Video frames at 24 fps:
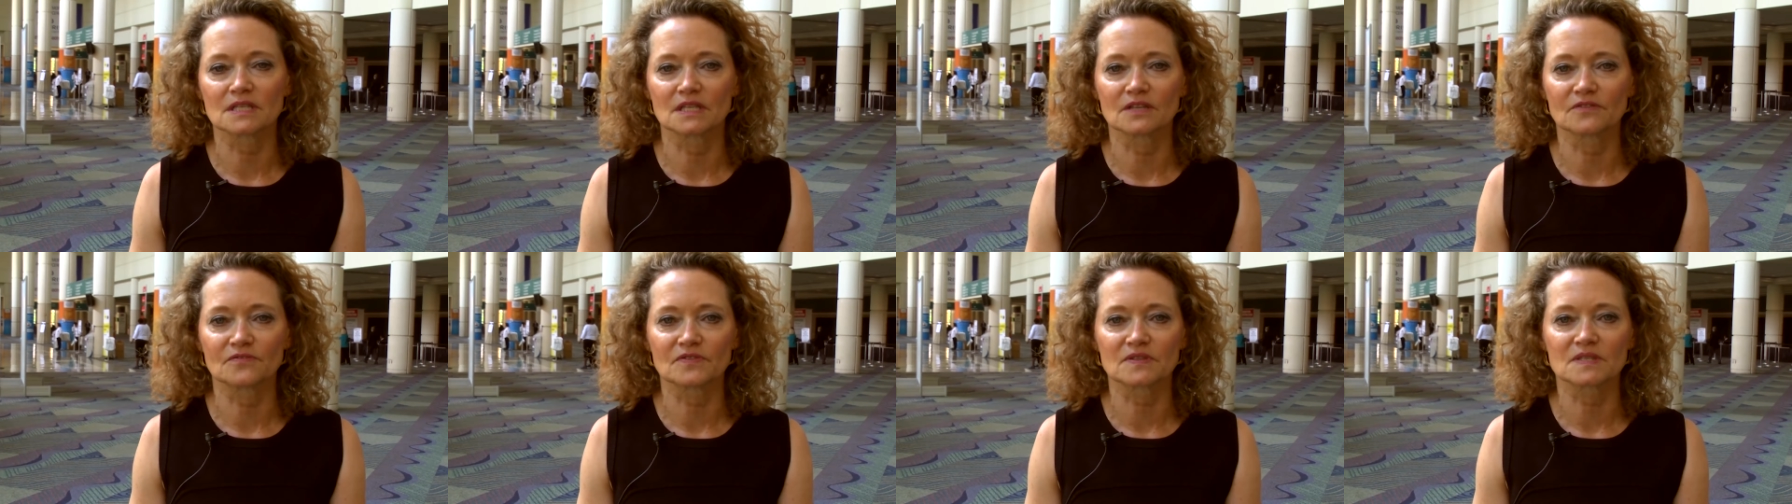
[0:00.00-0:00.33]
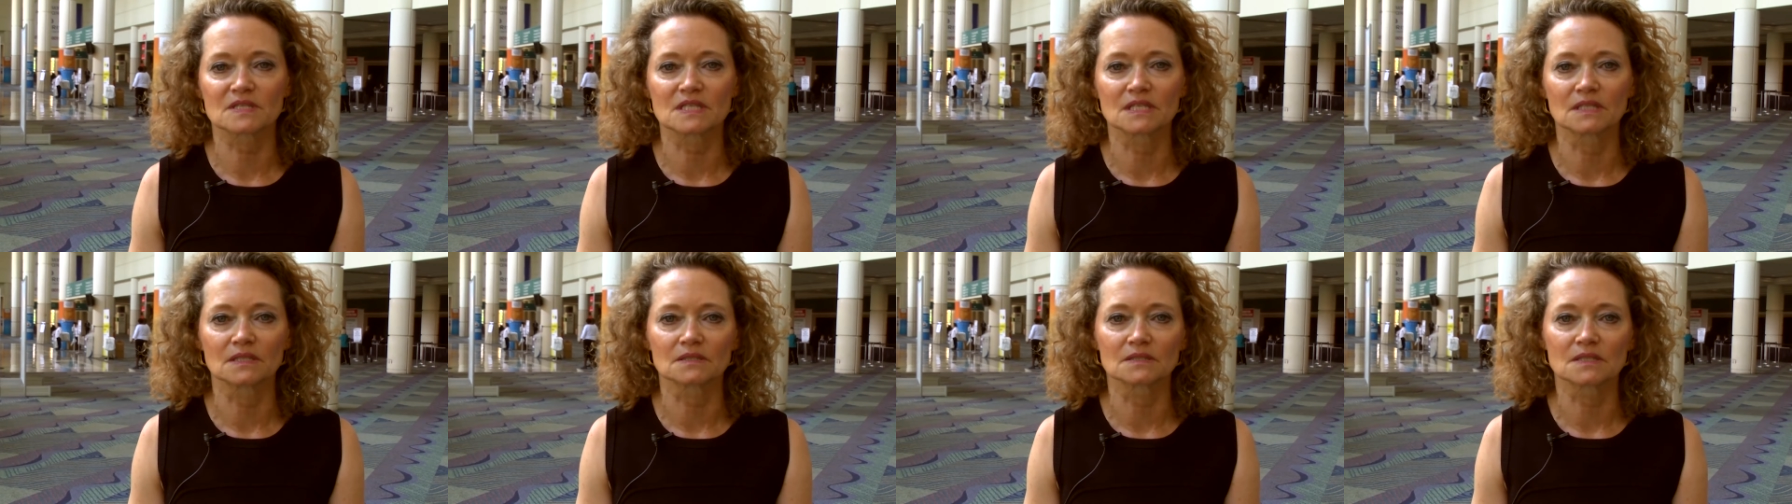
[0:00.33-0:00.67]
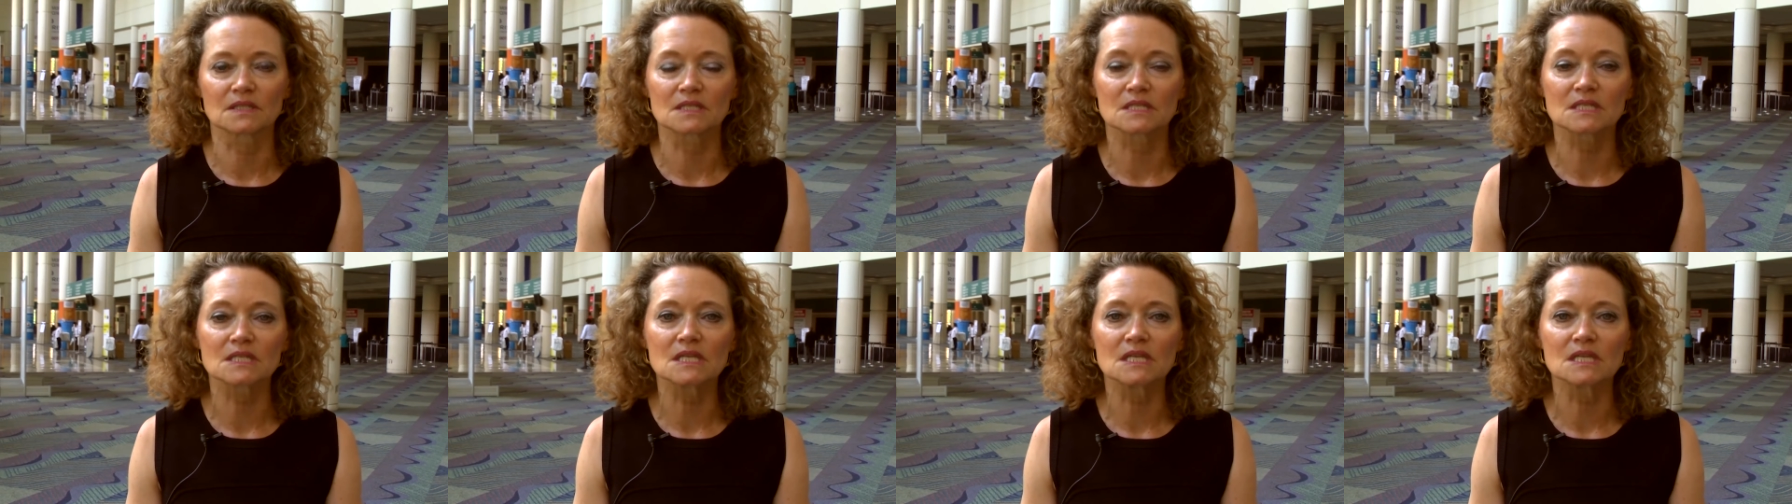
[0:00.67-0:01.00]
difficile
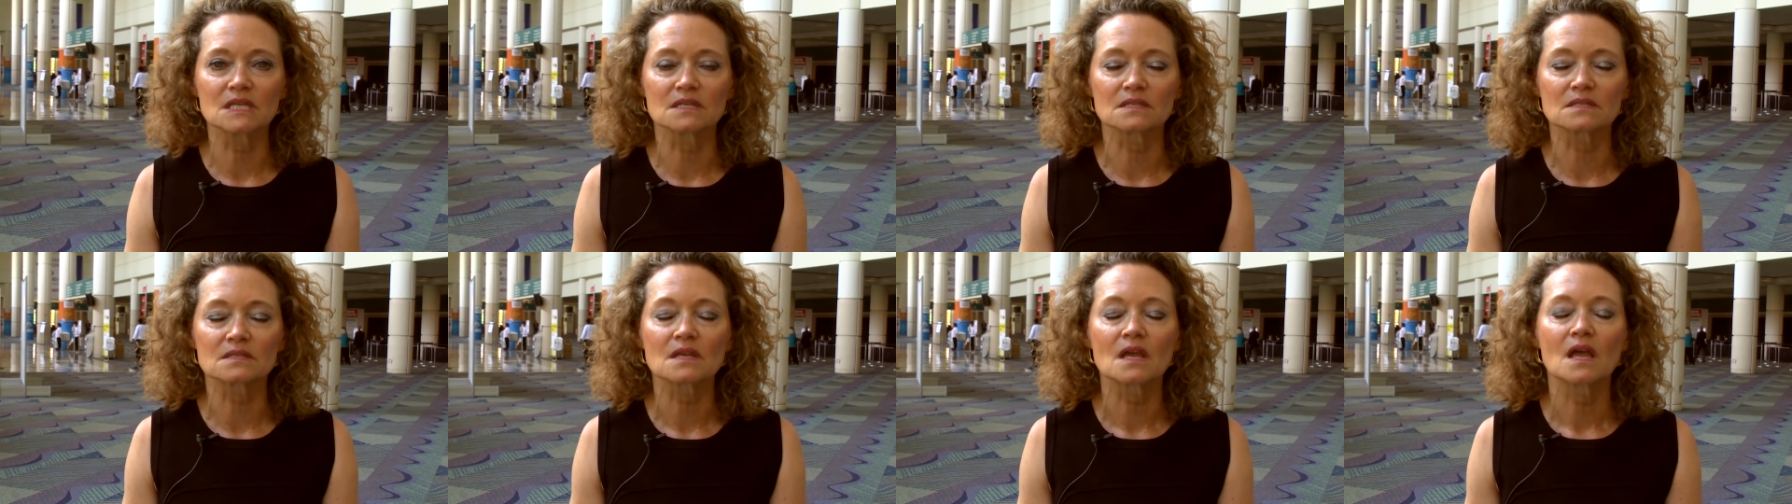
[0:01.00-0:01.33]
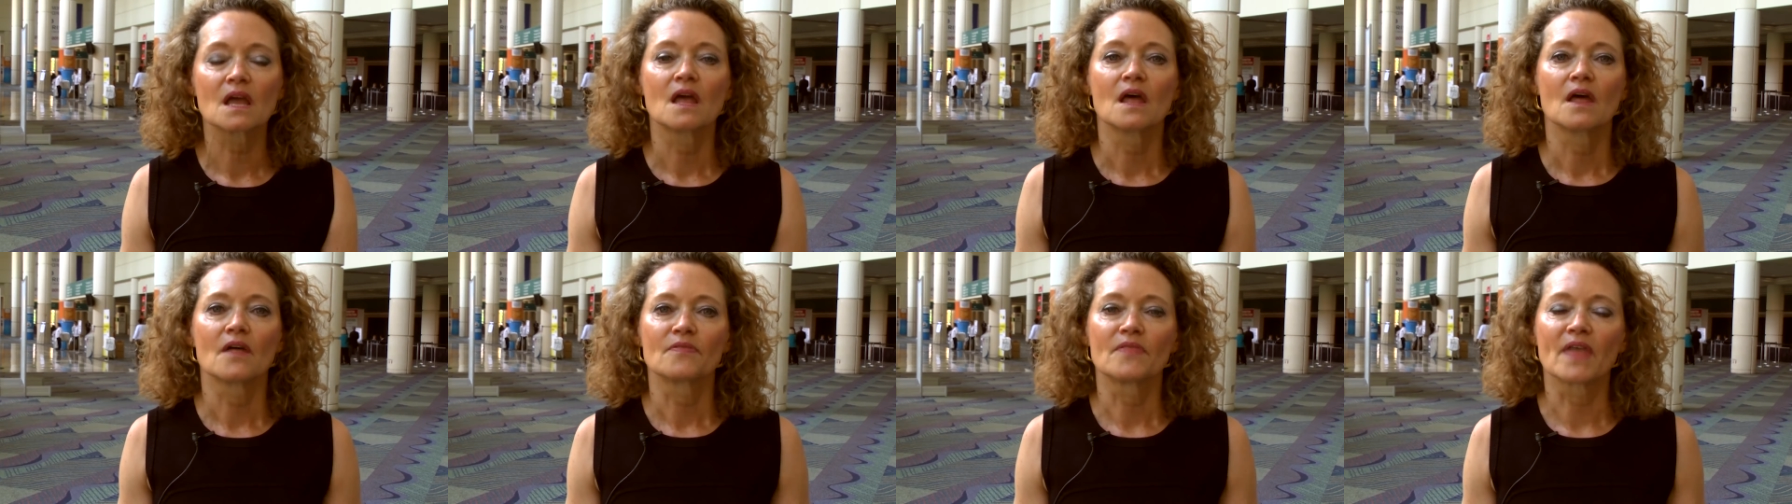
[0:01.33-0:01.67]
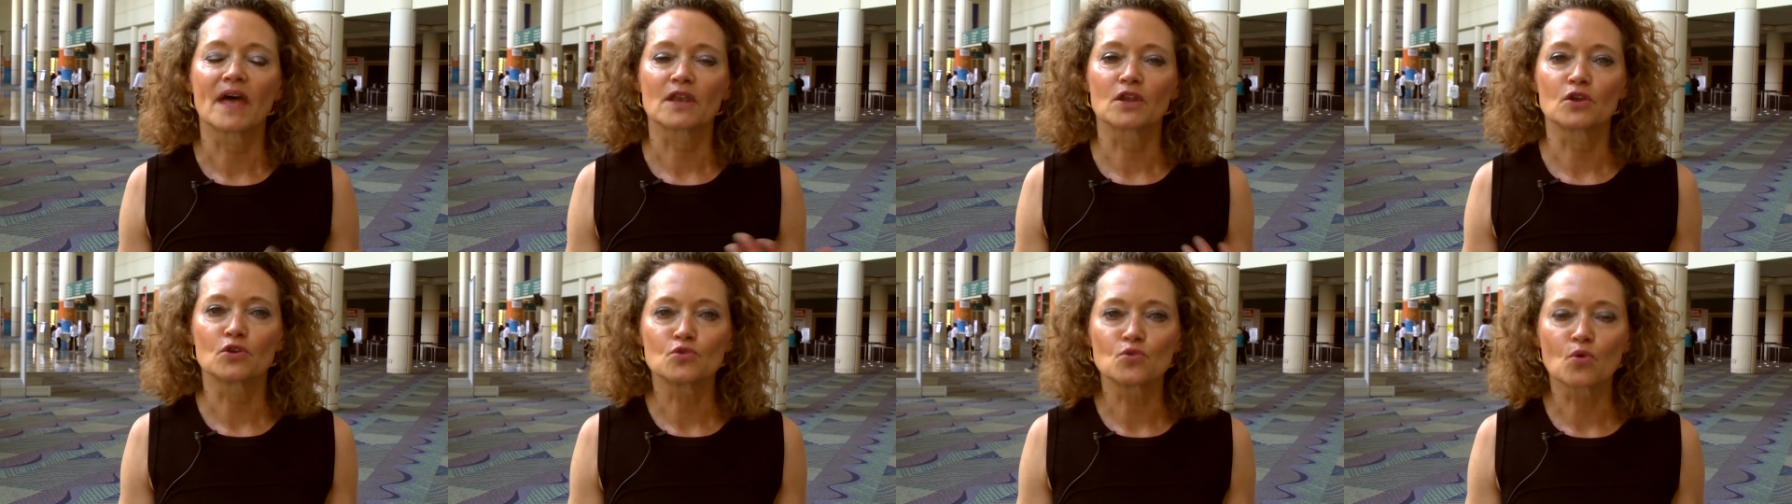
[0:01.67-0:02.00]
disease,
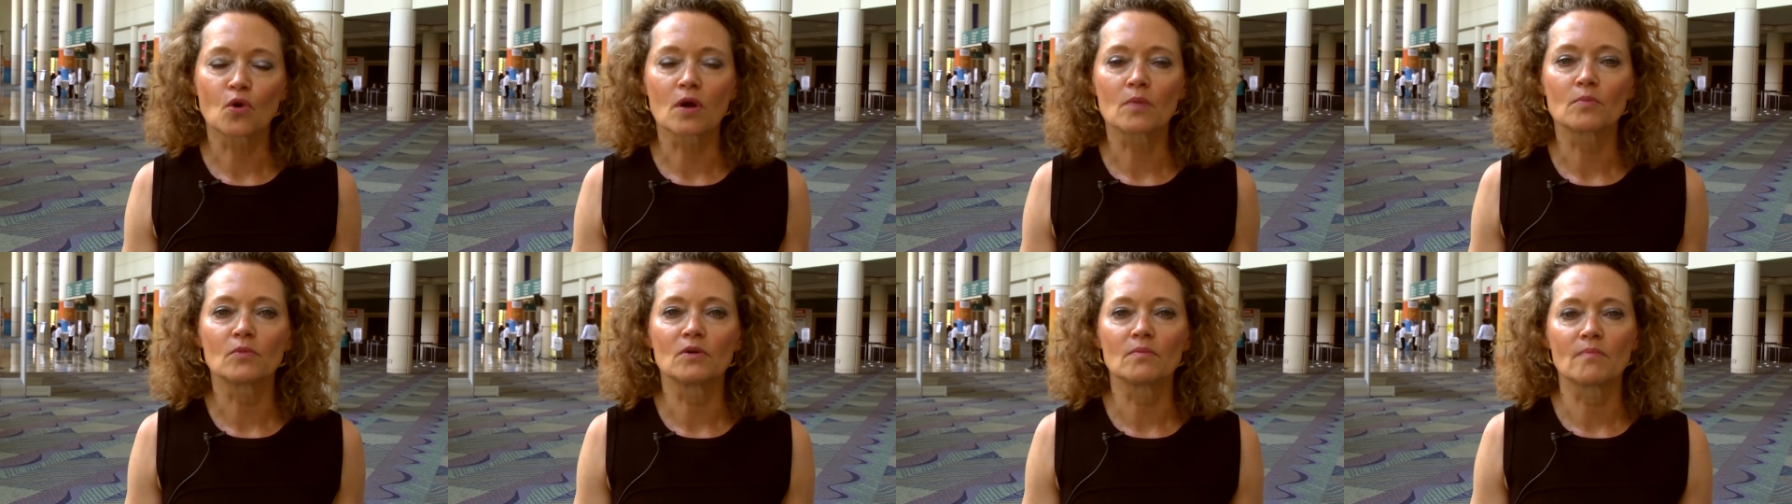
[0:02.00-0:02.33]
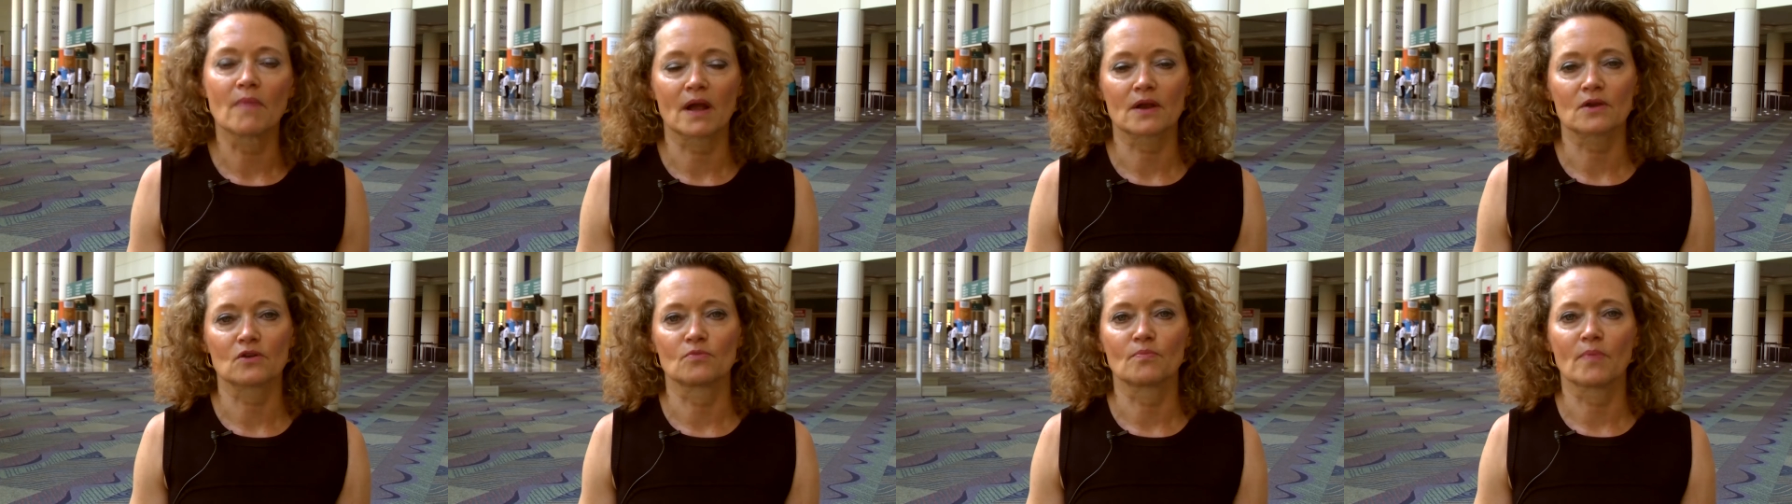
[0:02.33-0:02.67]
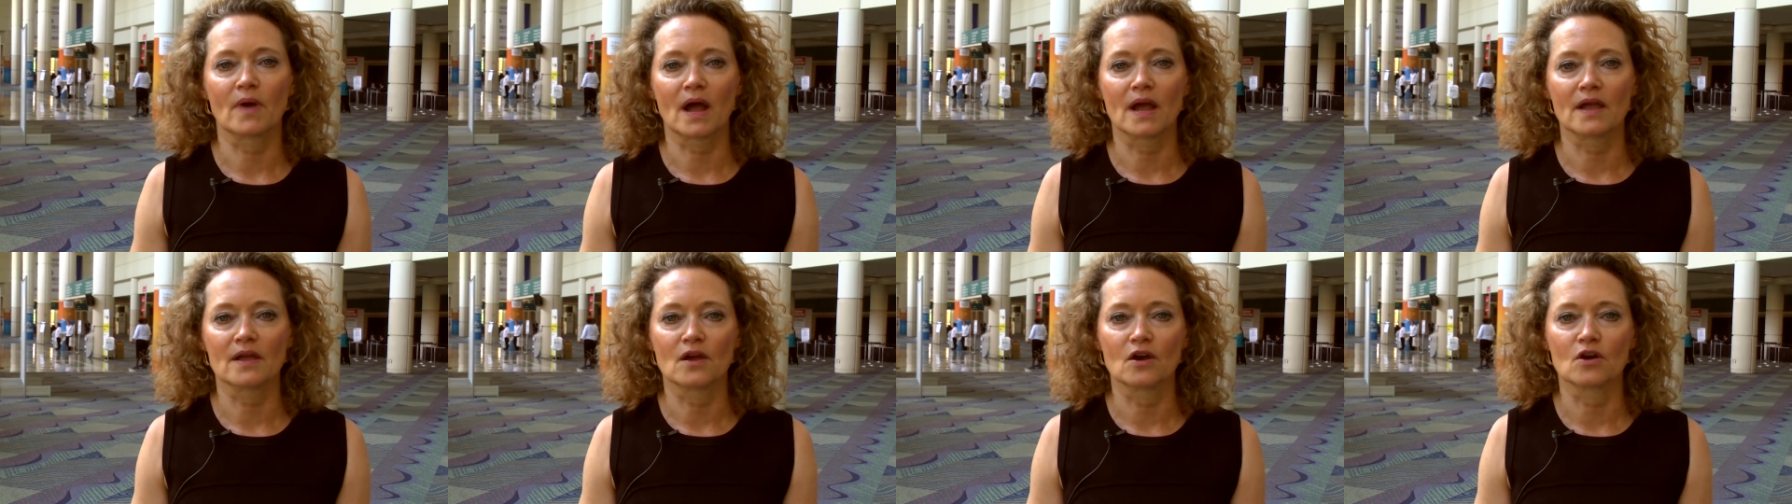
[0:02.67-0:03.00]
that a normal
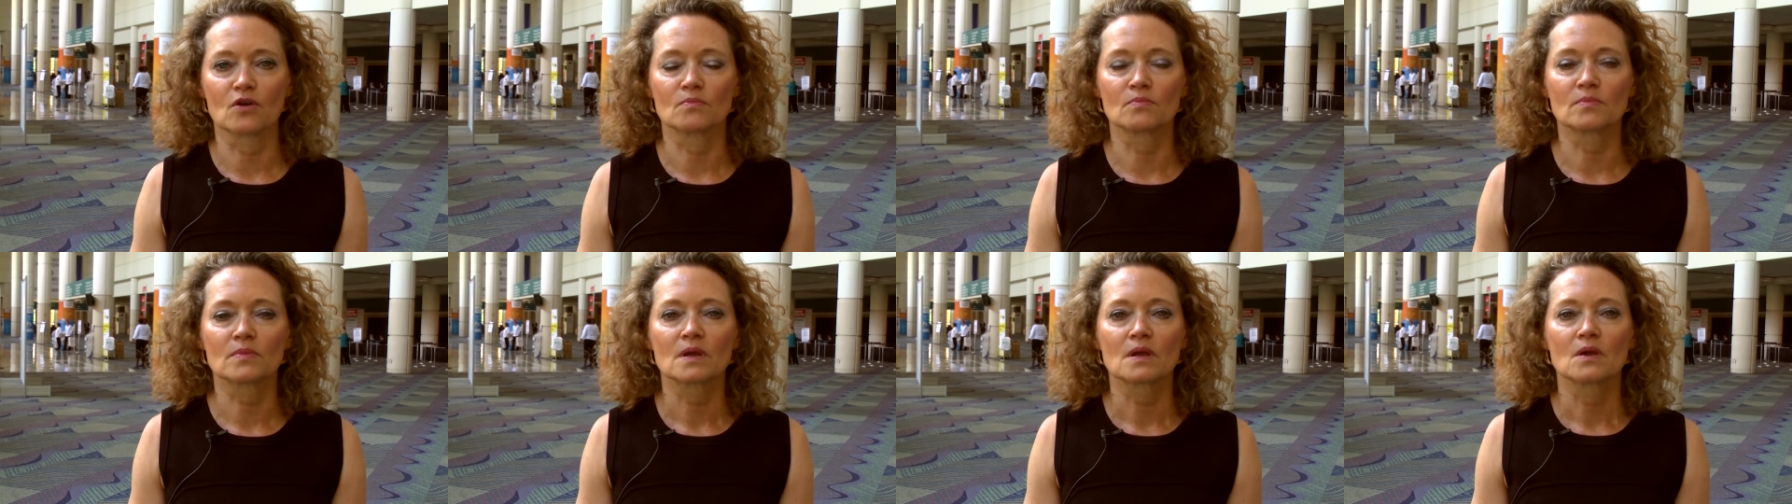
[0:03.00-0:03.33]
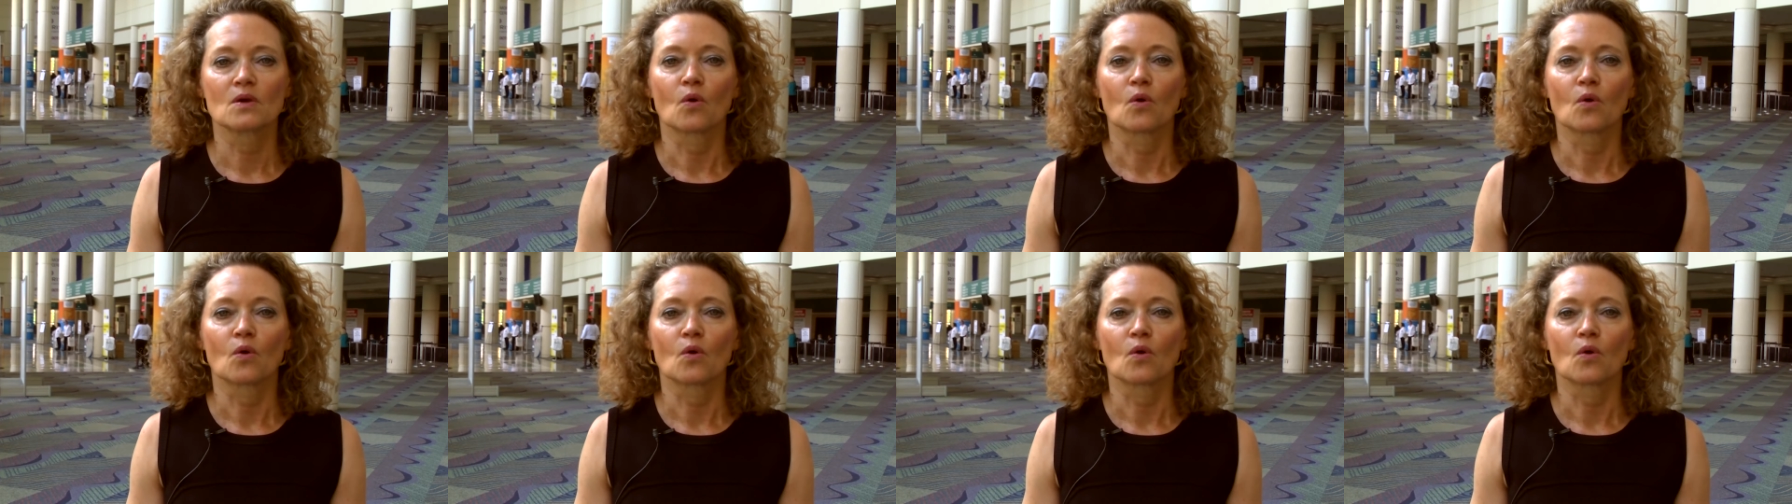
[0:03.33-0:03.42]
microbiome